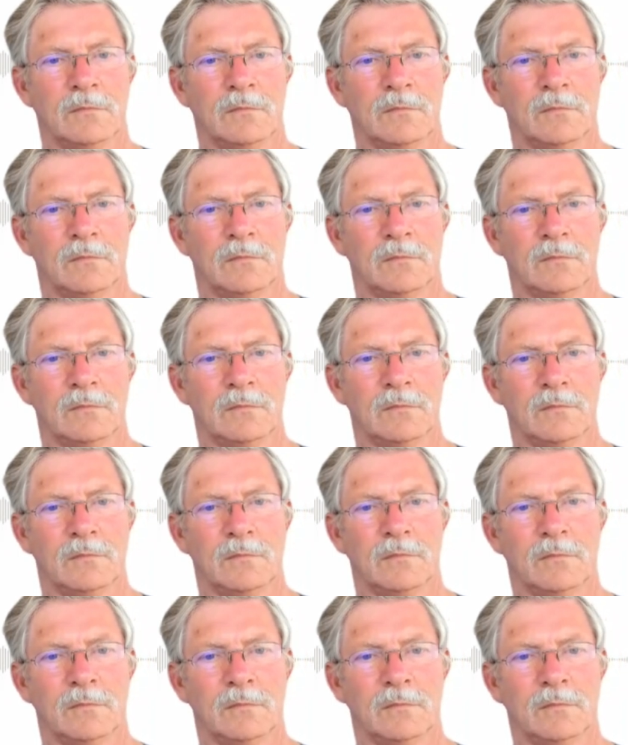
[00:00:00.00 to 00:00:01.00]

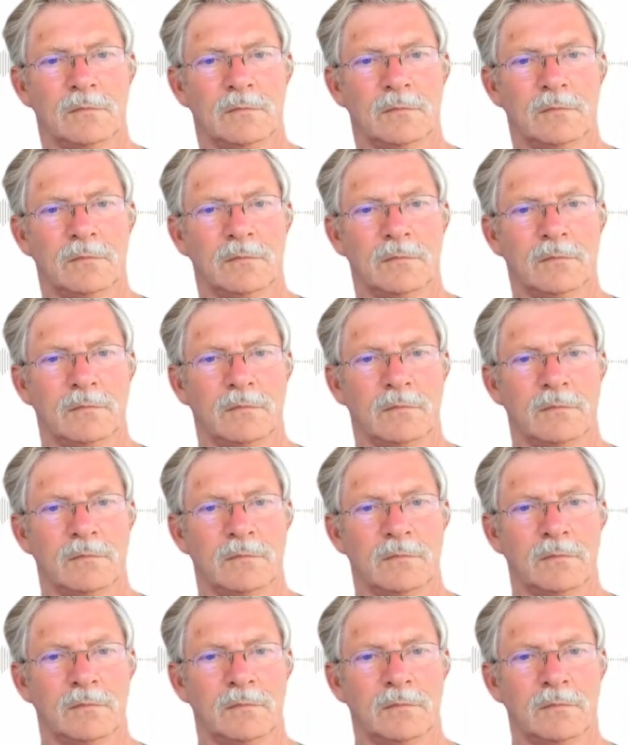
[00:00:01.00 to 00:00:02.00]

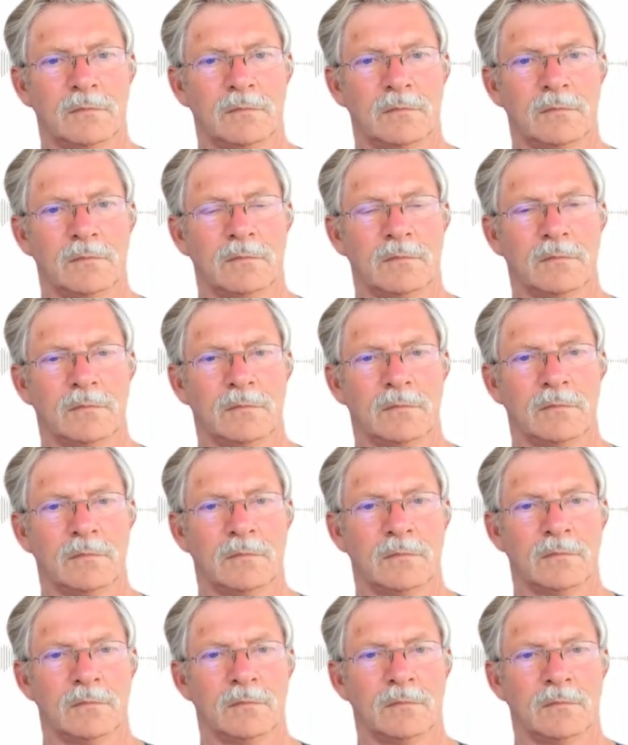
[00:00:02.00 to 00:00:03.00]

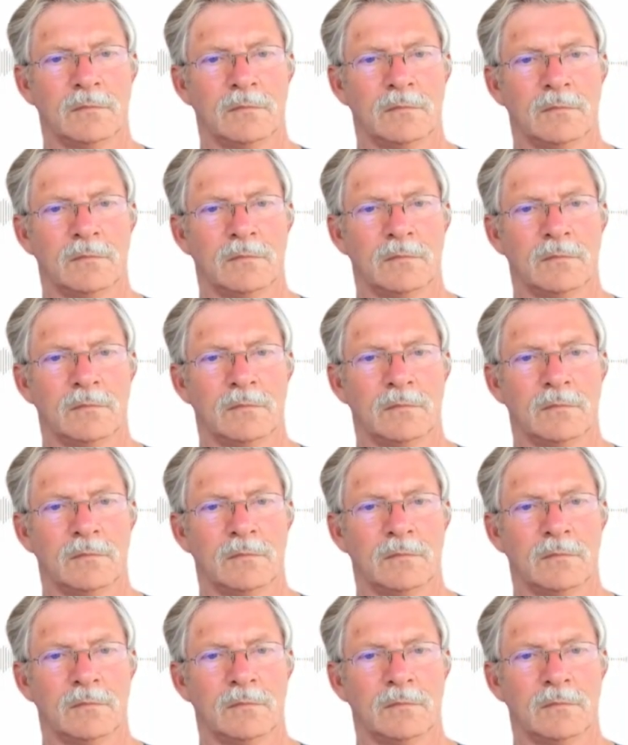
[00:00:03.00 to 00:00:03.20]
The person shown says nothing.